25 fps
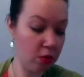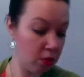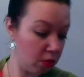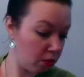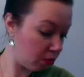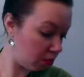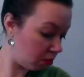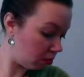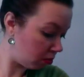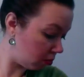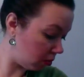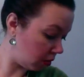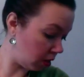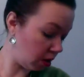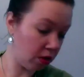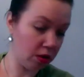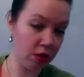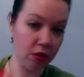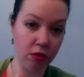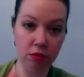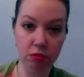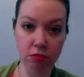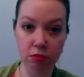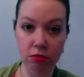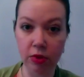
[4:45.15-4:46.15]
Ooh,
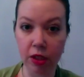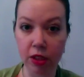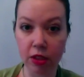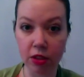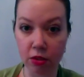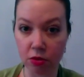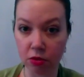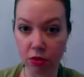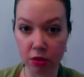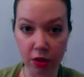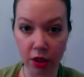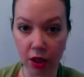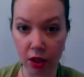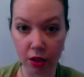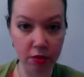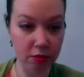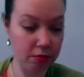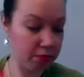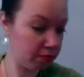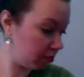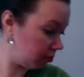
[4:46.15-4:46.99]
uh-oh, and don't do that.